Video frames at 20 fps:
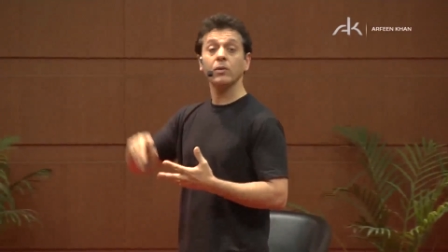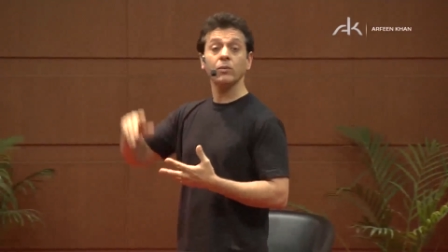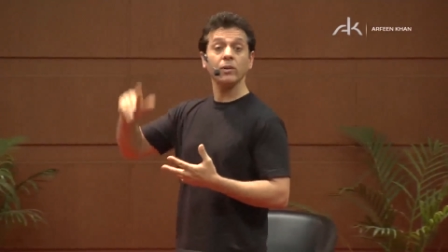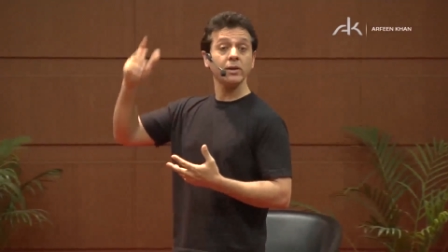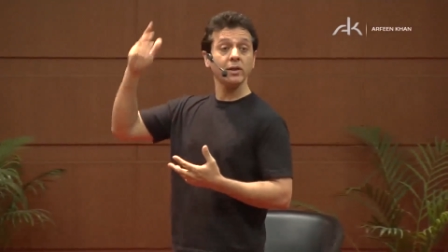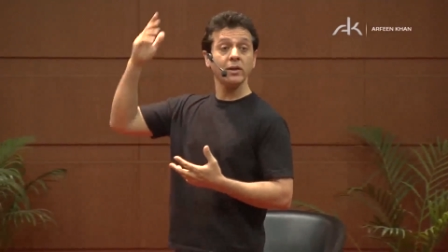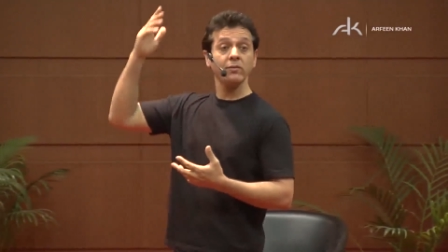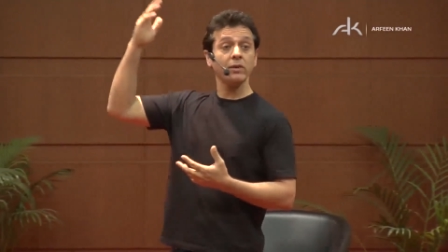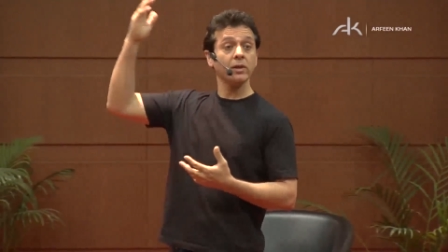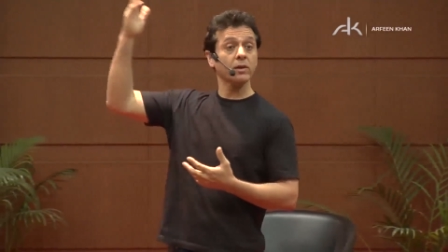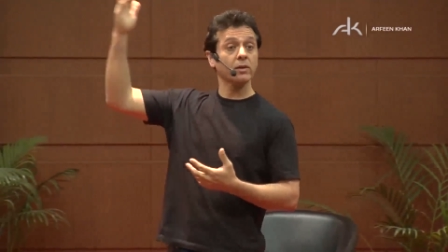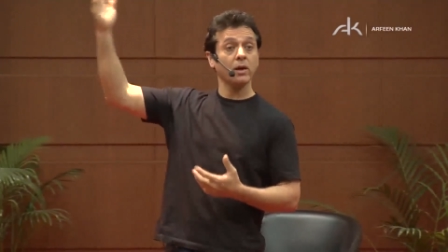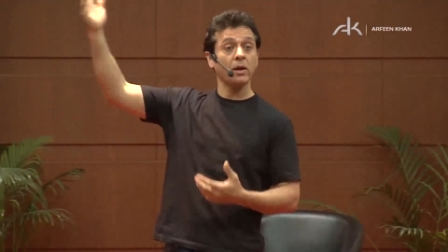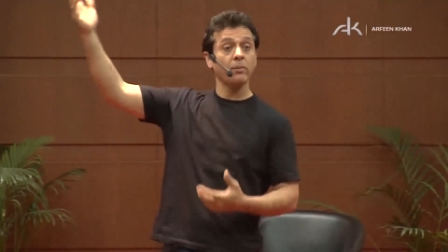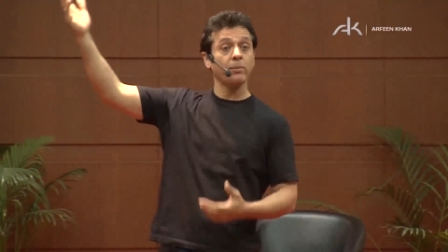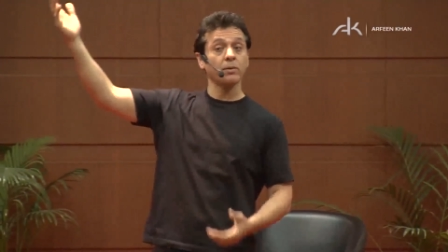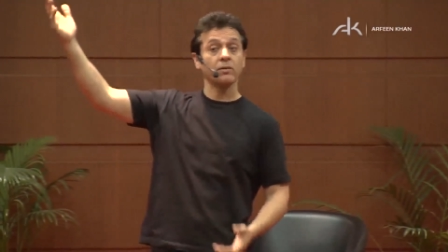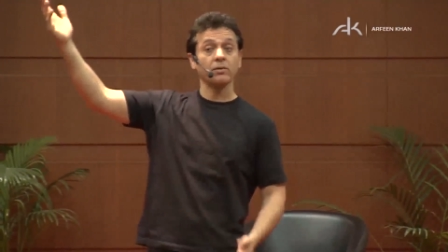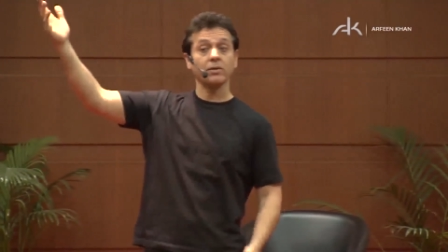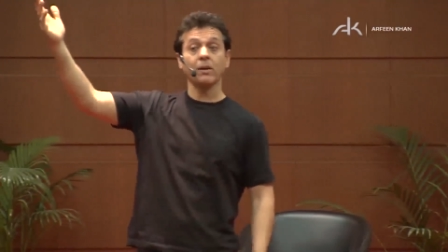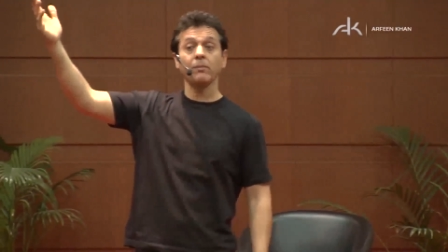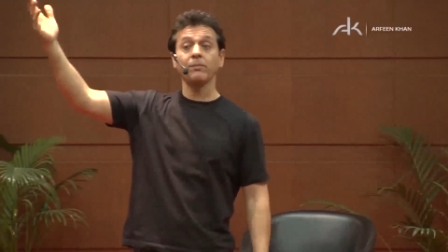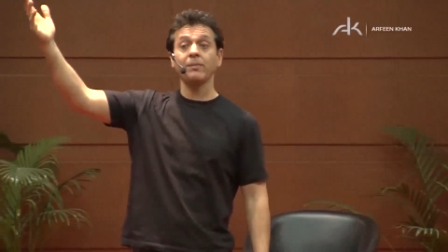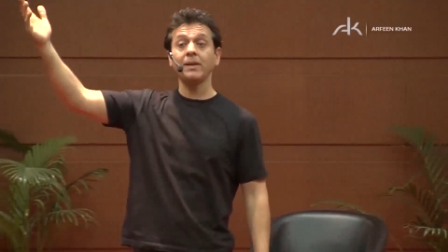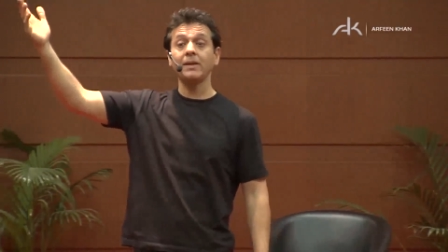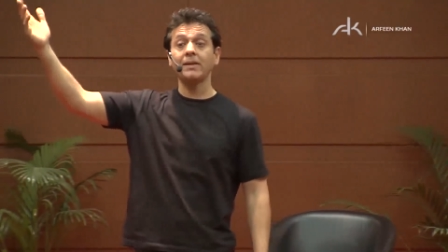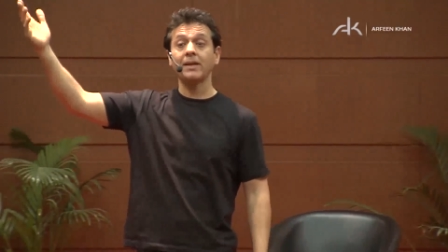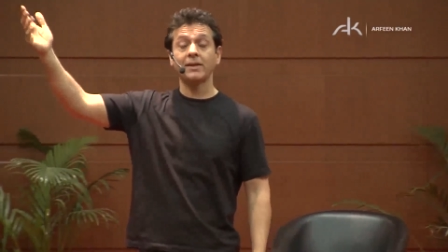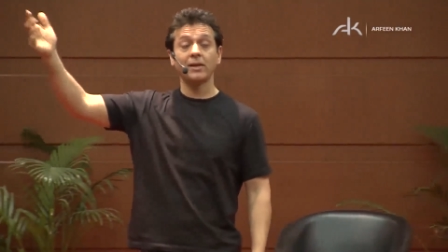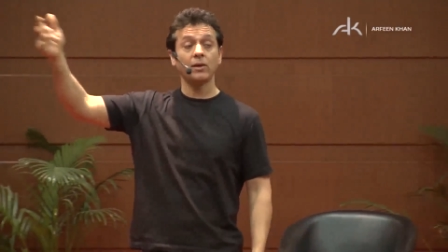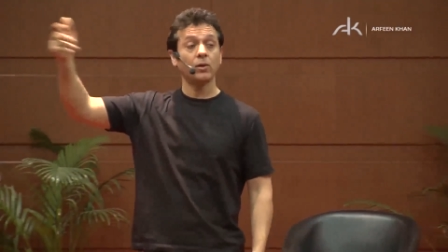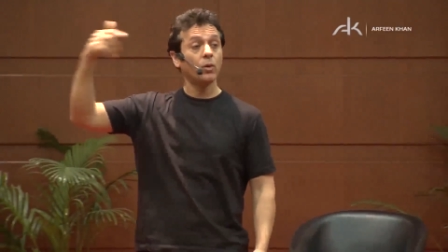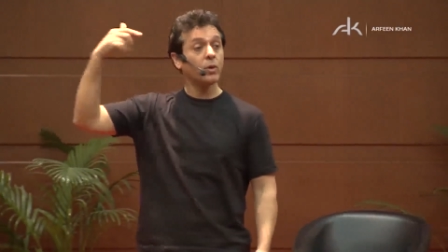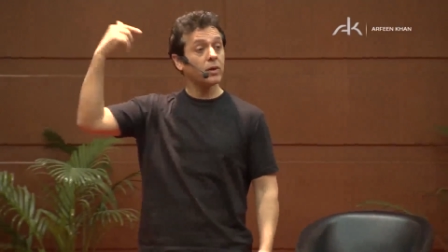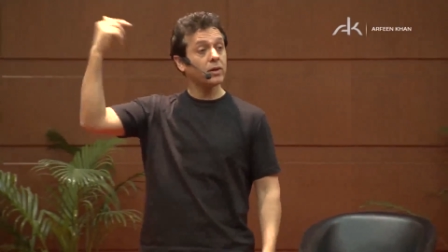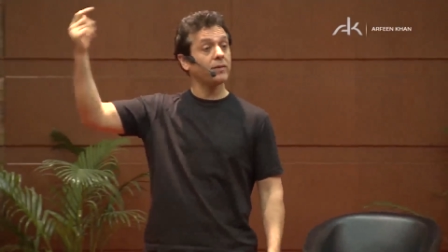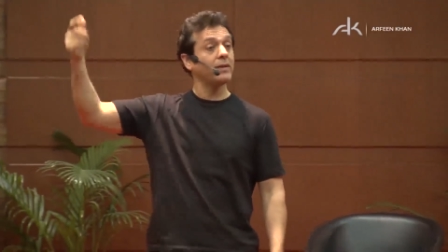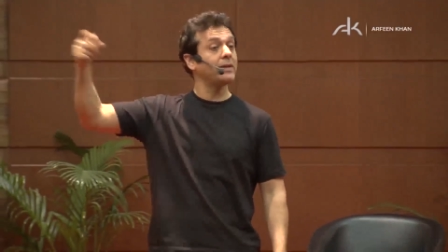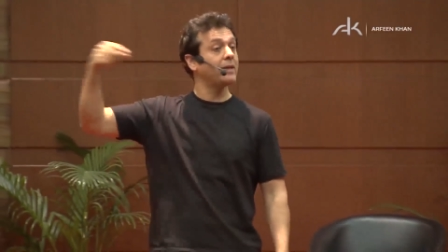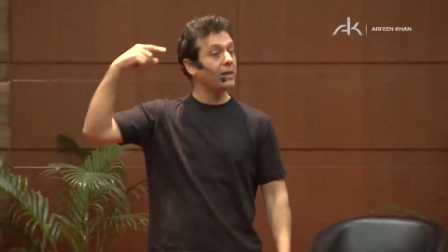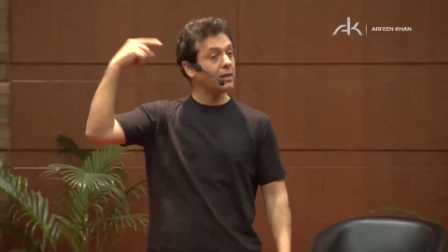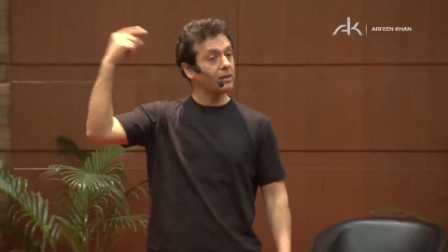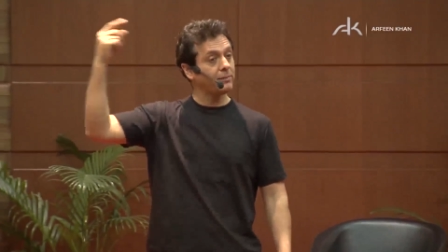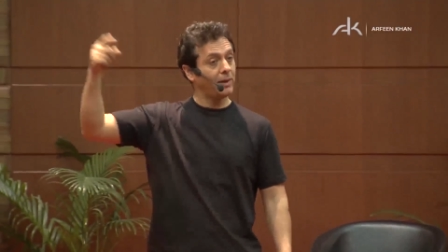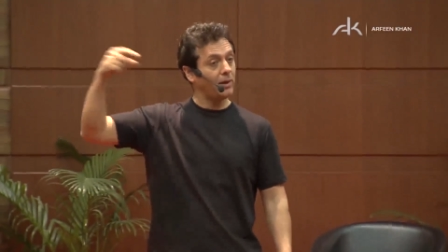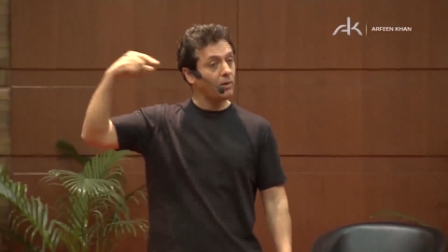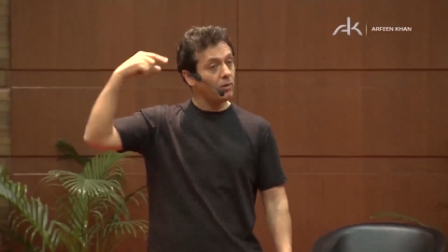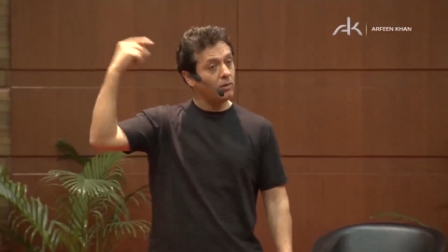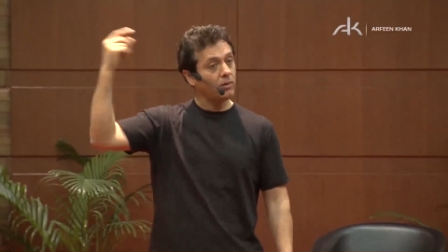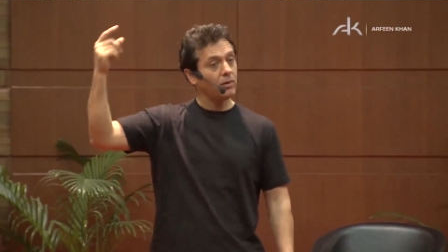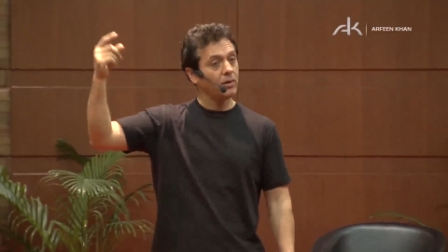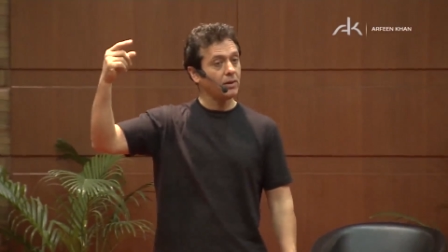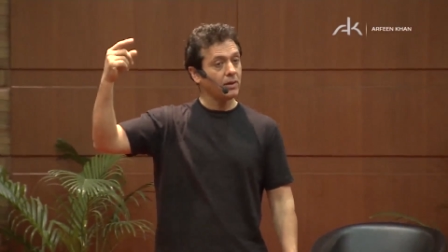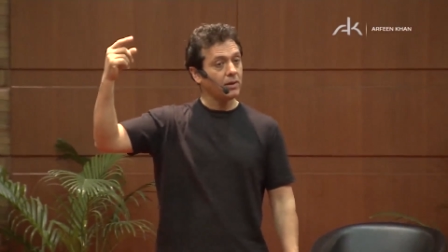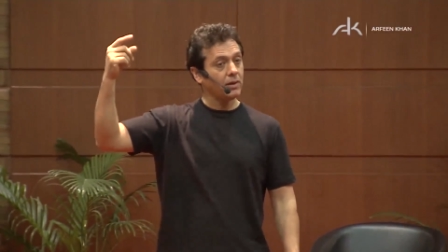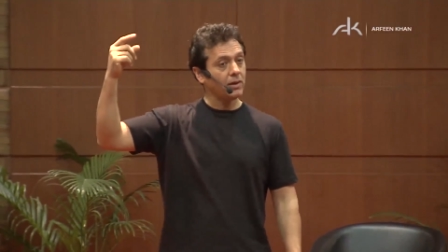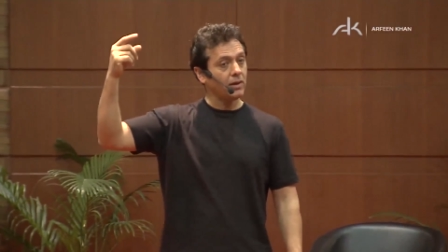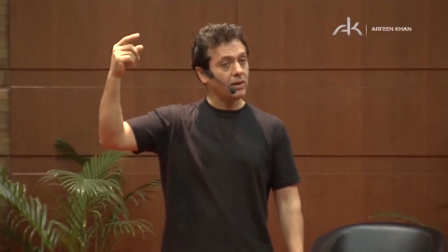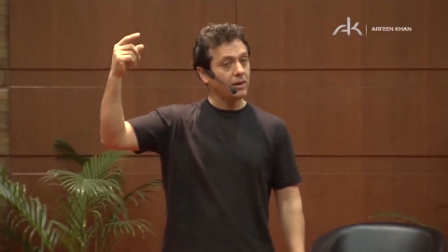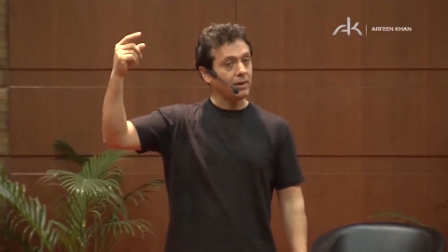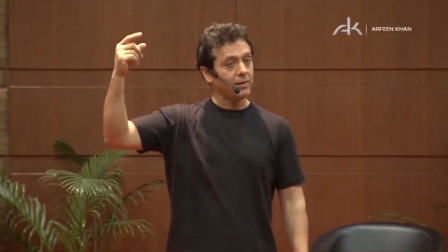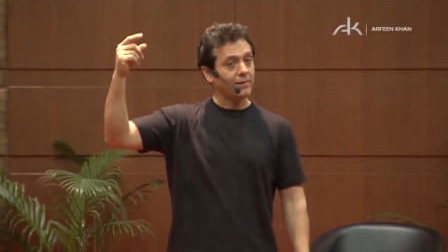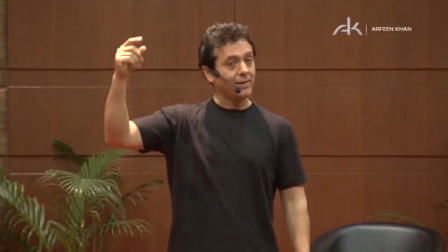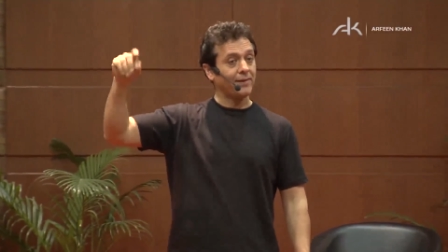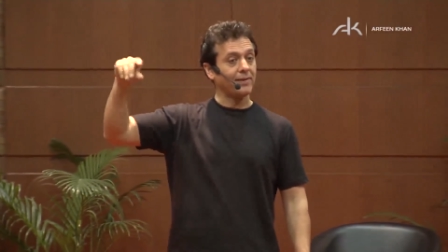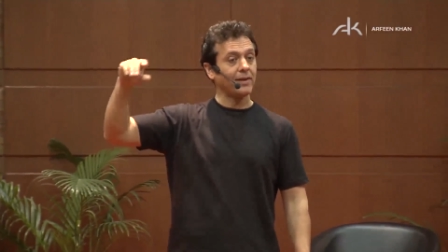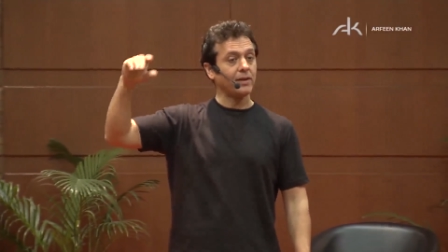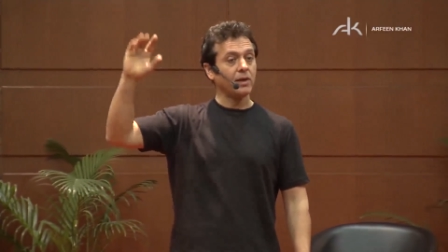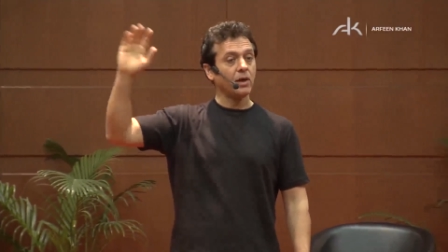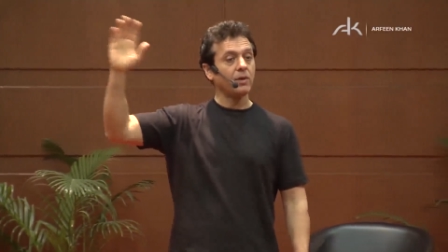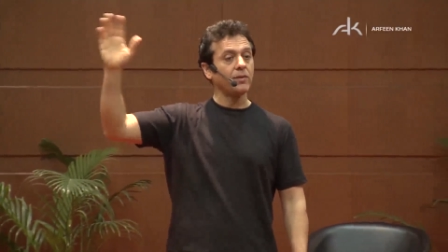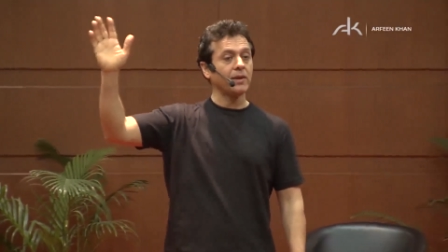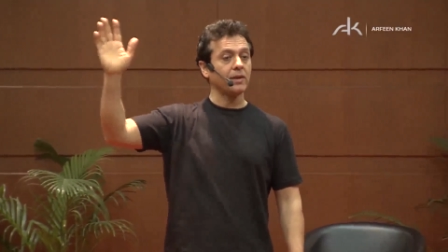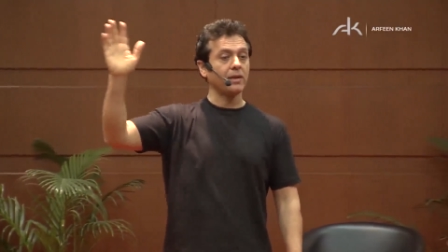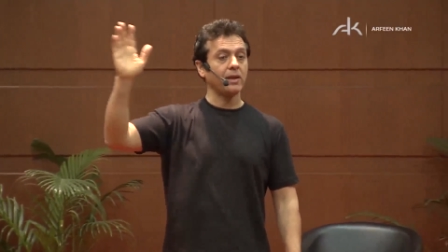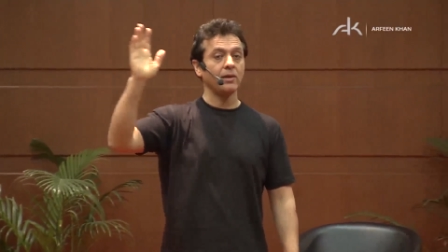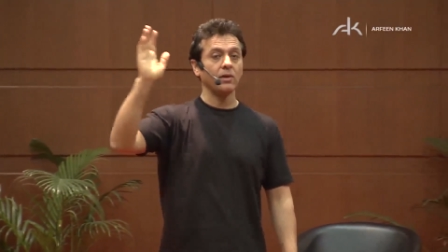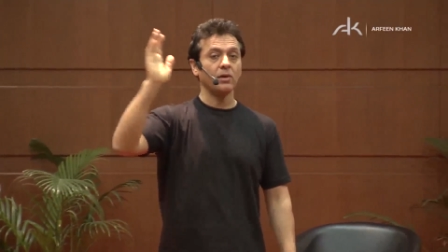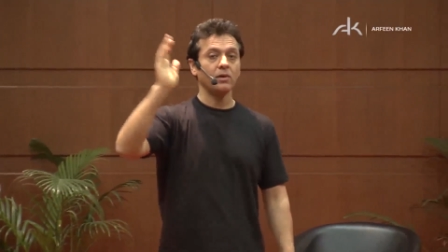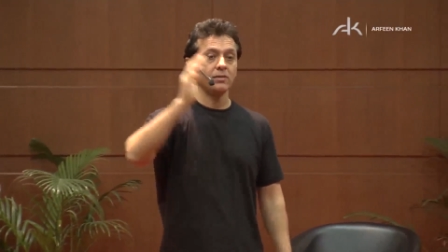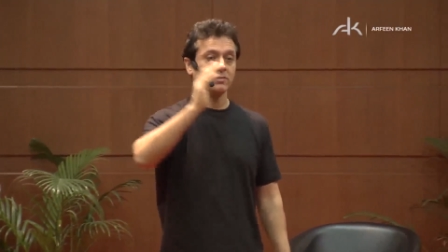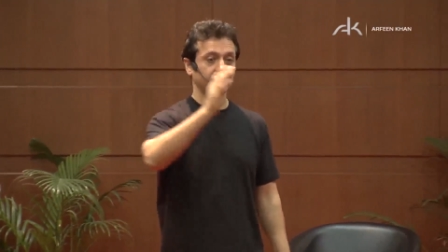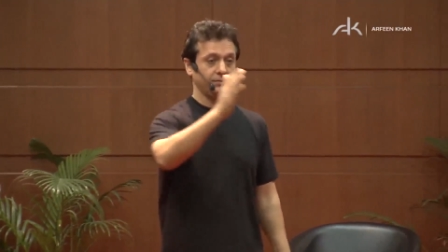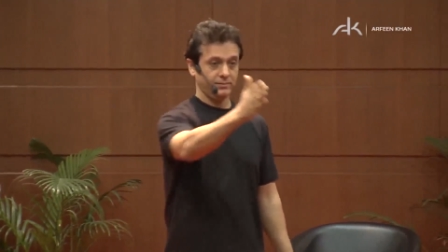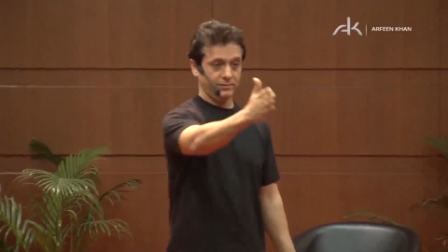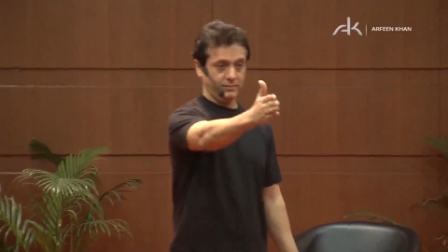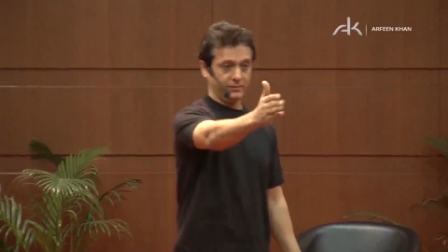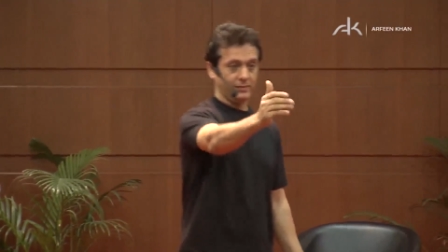to give an example of something that they're always thinking about, that they know they cannot? Yeah,